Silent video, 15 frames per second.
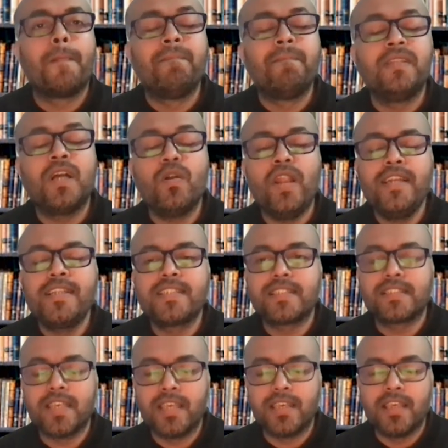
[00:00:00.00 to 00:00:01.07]
Now let's
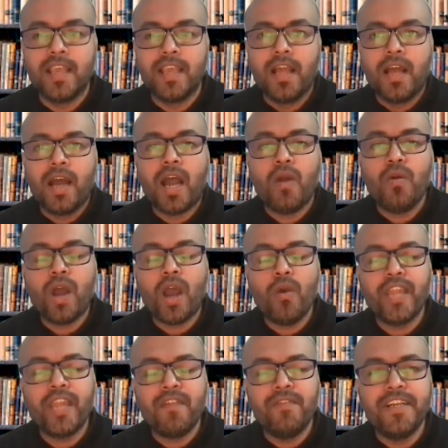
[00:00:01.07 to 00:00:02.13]
see how
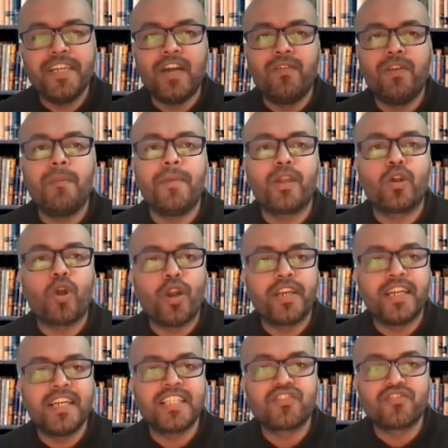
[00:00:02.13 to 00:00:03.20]
can we develop a
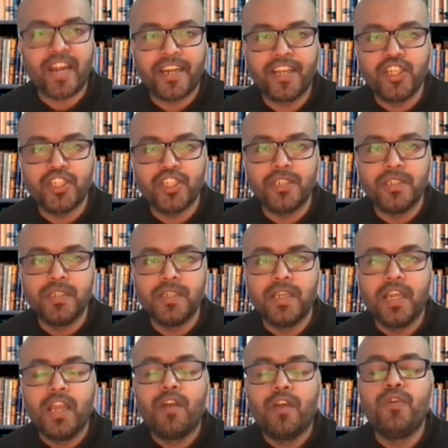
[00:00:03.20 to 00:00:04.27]
content strategy
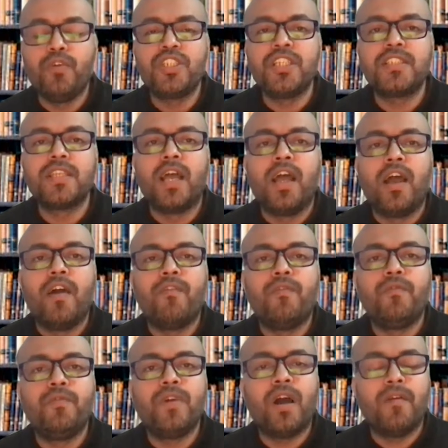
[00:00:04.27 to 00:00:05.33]
which is
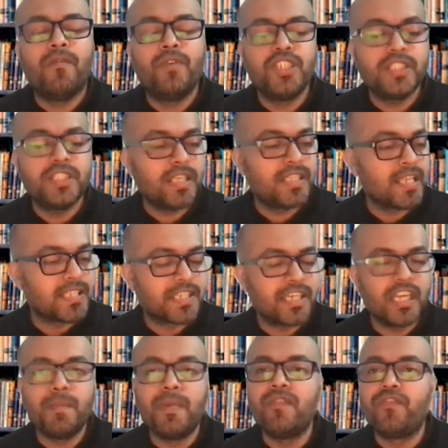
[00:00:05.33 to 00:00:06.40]
which is a
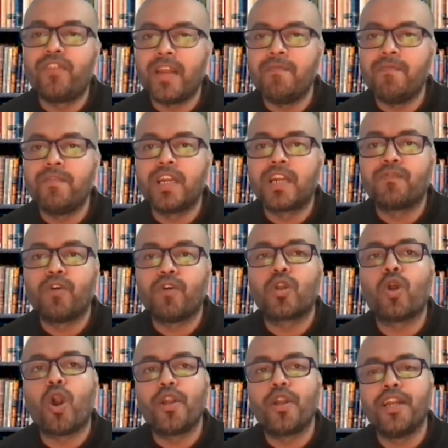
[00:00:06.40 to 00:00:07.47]
sustainable framework for
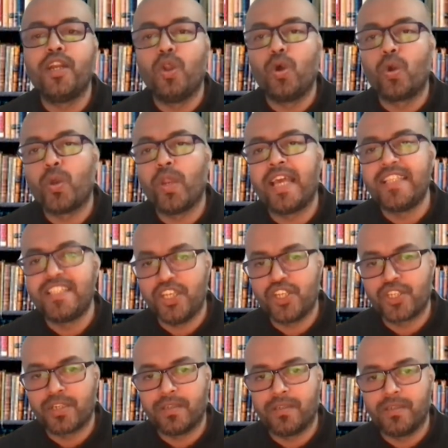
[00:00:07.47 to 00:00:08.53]
content
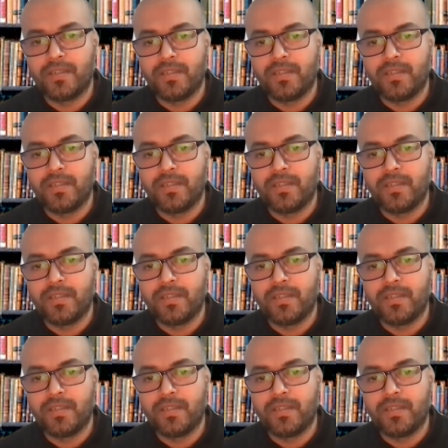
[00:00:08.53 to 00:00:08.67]
localization.